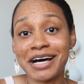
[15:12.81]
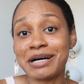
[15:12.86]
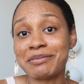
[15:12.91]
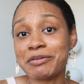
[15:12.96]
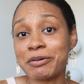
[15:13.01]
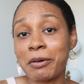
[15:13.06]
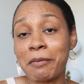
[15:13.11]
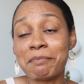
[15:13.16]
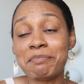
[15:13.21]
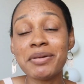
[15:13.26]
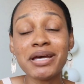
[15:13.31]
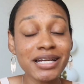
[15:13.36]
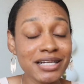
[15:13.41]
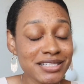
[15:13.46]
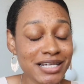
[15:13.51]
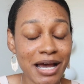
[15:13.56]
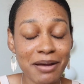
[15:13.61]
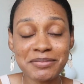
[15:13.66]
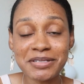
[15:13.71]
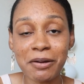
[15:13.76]
There were many
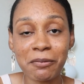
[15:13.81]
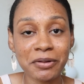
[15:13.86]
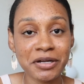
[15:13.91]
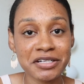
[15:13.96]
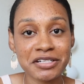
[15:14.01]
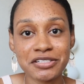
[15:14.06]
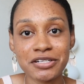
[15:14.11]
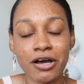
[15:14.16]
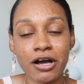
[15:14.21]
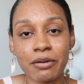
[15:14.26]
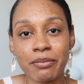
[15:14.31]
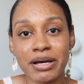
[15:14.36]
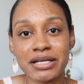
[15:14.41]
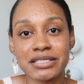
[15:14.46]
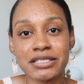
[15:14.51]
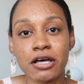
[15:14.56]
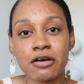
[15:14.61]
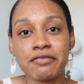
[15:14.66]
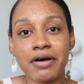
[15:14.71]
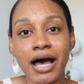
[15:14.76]
times I wanted to talk
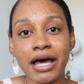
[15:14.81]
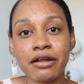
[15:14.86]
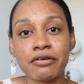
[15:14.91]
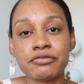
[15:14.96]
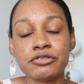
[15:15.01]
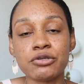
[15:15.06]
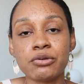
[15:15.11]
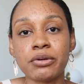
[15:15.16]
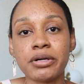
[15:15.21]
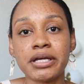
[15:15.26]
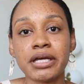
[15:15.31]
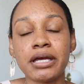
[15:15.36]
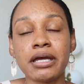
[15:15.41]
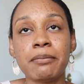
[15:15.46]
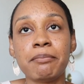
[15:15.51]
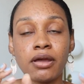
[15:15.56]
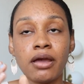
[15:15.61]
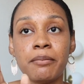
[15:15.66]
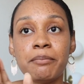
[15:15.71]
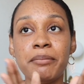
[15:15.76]
myself out of doing it,
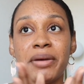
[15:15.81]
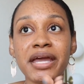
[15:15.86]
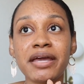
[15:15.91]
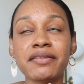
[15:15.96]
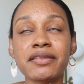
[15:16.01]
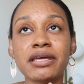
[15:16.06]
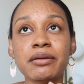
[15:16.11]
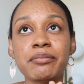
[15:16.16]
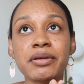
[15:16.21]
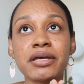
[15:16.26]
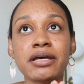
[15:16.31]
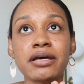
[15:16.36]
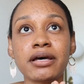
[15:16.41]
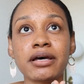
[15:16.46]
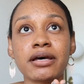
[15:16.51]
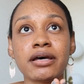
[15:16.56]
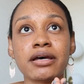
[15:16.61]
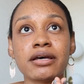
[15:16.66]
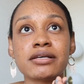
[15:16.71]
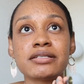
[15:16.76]
mainly
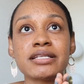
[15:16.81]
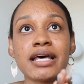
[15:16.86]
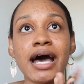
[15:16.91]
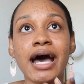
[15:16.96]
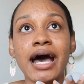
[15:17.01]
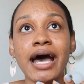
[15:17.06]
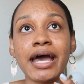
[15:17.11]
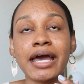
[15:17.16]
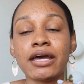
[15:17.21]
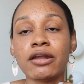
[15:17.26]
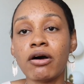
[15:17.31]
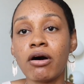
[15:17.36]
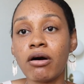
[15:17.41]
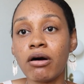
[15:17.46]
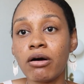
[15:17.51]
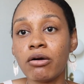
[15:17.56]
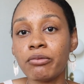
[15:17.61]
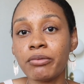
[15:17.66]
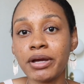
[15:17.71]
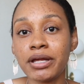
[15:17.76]
because I had
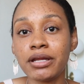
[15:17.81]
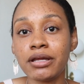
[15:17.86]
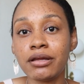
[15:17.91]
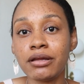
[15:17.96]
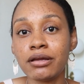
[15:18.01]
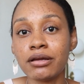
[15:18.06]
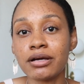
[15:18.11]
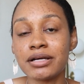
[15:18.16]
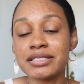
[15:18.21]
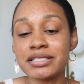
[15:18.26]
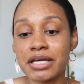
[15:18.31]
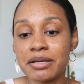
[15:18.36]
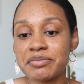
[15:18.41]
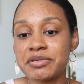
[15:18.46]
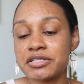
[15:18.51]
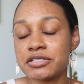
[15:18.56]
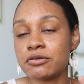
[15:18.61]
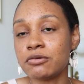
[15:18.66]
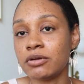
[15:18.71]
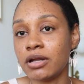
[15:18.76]
already
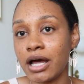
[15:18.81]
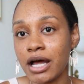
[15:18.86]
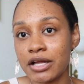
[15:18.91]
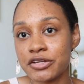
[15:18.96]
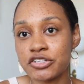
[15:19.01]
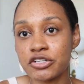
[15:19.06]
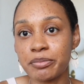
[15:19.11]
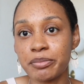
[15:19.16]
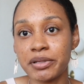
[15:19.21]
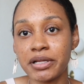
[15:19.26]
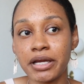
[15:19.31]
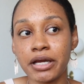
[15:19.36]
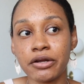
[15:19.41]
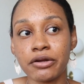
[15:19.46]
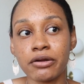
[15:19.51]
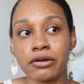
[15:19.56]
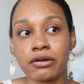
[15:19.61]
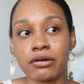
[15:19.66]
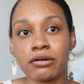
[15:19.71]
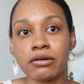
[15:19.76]
attempted to launch a
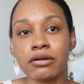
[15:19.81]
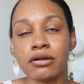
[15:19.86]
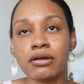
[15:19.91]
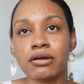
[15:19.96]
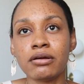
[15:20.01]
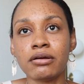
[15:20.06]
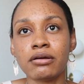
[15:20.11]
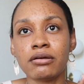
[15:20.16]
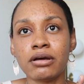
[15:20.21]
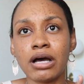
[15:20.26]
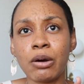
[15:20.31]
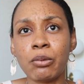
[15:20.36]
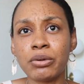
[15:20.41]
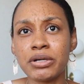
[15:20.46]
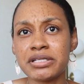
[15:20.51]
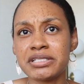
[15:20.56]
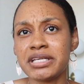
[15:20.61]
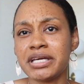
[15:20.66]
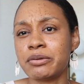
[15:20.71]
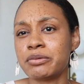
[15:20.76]
planner. I want
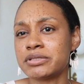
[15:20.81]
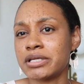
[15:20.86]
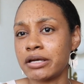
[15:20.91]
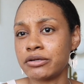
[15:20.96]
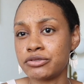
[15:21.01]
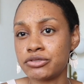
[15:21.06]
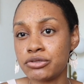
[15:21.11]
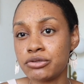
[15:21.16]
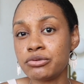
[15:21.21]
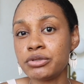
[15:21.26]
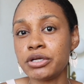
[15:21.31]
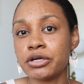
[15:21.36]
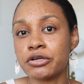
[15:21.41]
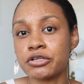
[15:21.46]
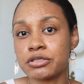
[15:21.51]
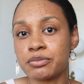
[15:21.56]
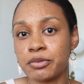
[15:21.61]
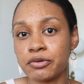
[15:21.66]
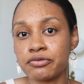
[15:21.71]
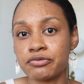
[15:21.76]
to say it was like 2
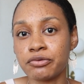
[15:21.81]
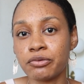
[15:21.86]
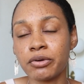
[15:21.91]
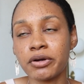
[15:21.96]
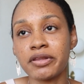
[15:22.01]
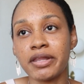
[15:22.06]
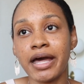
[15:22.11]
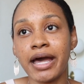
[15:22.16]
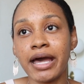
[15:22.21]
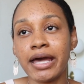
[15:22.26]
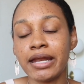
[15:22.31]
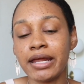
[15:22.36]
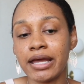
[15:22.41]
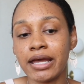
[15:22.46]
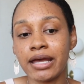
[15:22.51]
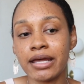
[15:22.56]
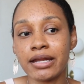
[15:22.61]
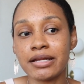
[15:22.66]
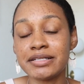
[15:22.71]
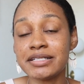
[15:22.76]
years before that,
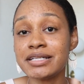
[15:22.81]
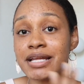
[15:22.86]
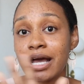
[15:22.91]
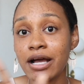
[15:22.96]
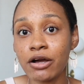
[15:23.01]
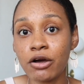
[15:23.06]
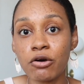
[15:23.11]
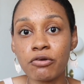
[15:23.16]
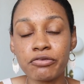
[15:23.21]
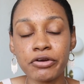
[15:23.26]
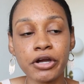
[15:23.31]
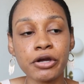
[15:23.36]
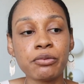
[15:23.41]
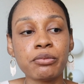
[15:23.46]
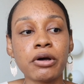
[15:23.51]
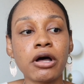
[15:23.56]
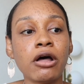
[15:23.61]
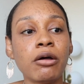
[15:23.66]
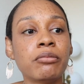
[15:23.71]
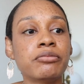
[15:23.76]
and it did not go very
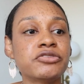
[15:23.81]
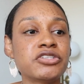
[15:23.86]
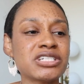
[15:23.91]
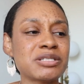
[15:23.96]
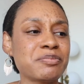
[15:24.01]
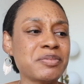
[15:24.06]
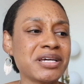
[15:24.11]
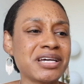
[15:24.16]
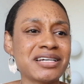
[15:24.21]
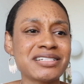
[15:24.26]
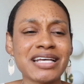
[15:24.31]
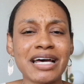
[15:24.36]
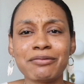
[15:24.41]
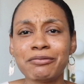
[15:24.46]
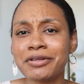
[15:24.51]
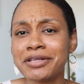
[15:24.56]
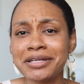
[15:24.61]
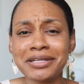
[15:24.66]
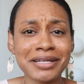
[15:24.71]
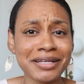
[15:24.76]
well just because I
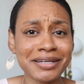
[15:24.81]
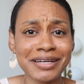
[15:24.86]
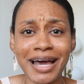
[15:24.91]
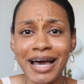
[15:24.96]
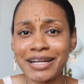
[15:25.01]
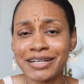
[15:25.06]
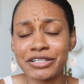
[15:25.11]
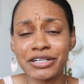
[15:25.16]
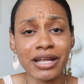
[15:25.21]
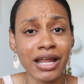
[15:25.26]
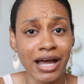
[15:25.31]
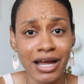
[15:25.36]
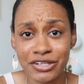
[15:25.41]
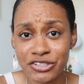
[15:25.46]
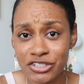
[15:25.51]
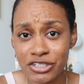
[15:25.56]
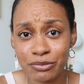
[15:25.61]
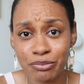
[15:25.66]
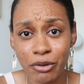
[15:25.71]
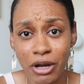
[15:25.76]
really did not
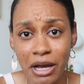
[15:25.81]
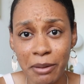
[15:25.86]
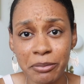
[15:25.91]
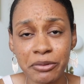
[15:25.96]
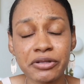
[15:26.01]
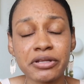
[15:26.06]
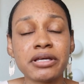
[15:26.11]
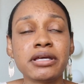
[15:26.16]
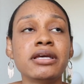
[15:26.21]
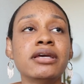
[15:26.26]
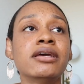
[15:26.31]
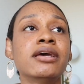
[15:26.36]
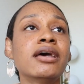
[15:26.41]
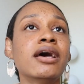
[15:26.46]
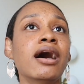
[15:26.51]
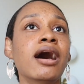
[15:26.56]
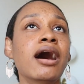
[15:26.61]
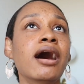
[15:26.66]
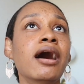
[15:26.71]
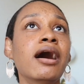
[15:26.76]
launch it properly.
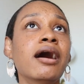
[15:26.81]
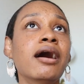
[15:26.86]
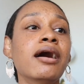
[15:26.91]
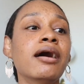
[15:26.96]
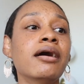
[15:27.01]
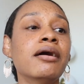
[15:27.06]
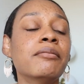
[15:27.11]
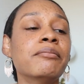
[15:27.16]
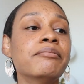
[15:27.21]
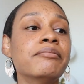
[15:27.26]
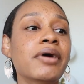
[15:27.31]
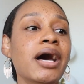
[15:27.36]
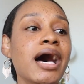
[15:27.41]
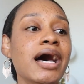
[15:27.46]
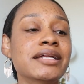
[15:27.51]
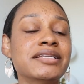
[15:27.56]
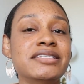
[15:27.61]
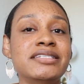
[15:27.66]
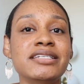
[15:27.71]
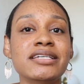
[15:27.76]

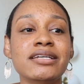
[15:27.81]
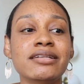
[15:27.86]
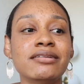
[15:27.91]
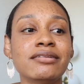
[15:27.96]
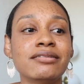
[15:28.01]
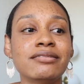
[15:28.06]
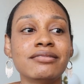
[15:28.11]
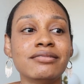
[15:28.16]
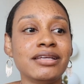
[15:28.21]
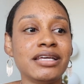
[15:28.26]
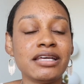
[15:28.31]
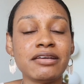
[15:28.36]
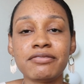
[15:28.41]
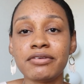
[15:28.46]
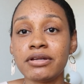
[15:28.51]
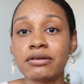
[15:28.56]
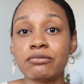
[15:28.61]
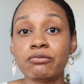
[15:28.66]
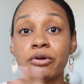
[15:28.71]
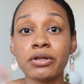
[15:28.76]
I didn't
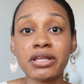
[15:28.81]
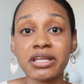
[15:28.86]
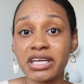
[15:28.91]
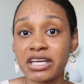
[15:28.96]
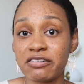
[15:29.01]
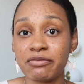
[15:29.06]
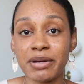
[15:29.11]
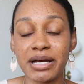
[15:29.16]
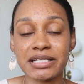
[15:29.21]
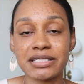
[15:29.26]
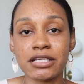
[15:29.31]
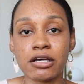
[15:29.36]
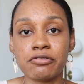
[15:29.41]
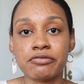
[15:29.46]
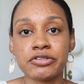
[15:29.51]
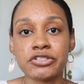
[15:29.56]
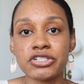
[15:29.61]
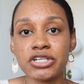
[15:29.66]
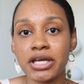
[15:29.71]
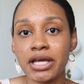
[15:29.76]
even really give myself
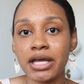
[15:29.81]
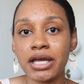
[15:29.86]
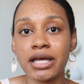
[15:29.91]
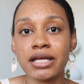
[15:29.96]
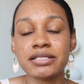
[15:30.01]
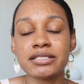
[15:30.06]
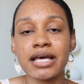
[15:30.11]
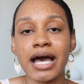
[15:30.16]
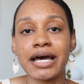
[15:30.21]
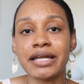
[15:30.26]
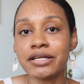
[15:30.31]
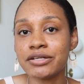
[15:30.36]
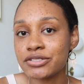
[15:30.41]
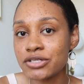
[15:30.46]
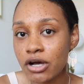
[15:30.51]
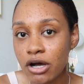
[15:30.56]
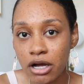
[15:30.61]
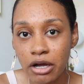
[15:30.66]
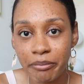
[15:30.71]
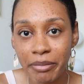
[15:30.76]
a chance. I didn't
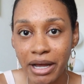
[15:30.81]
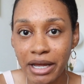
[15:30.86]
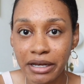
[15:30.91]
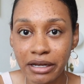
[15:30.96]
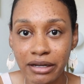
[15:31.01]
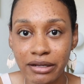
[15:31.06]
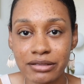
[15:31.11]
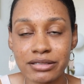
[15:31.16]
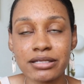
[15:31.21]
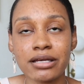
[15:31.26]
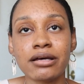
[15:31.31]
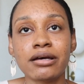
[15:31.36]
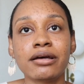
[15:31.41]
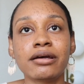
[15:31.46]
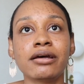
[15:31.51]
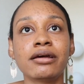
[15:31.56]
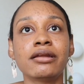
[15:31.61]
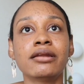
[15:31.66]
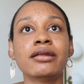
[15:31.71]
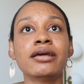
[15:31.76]
talk about it a
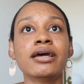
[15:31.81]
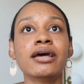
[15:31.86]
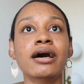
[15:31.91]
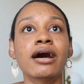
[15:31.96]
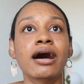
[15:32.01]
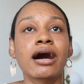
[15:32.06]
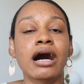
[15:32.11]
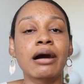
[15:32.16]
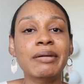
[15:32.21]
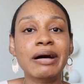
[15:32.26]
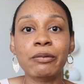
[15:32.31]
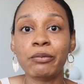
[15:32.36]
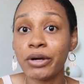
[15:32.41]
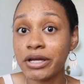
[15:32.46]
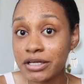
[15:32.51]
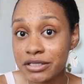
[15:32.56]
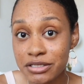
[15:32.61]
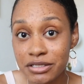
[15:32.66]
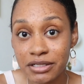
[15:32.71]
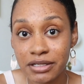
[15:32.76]
ton. I
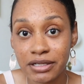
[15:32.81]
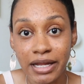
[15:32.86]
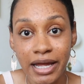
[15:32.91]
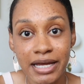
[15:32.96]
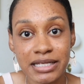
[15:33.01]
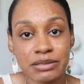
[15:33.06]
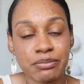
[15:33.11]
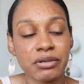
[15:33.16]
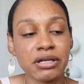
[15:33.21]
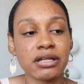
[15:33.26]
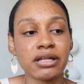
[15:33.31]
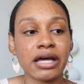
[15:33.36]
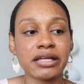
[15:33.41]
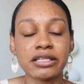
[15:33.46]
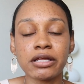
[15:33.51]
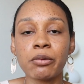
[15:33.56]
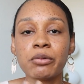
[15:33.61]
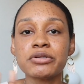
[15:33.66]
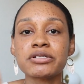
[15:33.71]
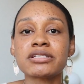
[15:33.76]
waited till the last minute. Like,
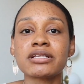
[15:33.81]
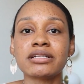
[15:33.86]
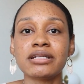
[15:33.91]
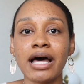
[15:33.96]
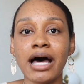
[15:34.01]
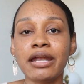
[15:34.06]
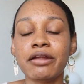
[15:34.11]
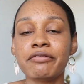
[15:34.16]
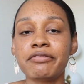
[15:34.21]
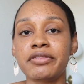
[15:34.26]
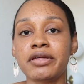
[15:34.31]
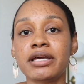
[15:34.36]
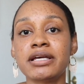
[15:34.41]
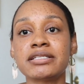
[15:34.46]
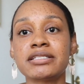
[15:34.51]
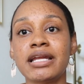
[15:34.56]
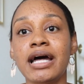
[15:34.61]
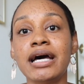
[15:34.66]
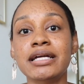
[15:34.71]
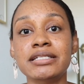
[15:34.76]
there were just a lot of things
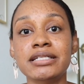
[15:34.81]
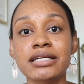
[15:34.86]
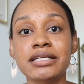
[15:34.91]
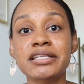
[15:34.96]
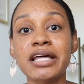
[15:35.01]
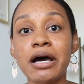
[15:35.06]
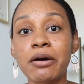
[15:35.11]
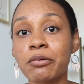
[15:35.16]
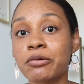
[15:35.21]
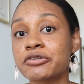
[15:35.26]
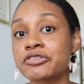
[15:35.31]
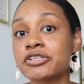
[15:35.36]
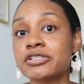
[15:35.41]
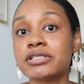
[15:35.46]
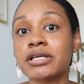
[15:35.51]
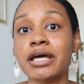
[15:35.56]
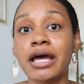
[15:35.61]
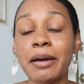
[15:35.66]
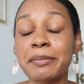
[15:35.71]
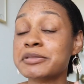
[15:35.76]
that I did that were just
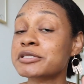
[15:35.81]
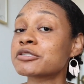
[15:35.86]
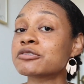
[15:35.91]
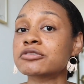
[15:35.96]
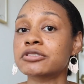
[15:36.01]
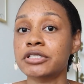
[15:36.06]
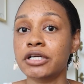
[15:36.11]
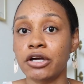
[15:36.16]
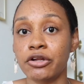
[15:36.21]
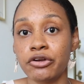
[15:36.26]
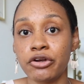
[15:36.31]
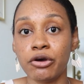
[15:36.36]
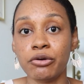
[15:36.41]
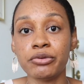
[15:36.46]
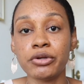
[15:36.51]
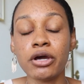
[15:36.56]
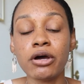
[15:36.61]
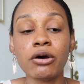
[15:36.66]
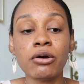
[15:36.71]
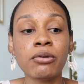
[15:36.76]
absolutely a
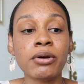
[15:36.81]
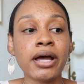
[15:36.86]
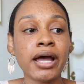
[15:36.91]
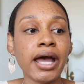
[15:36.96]
no-no.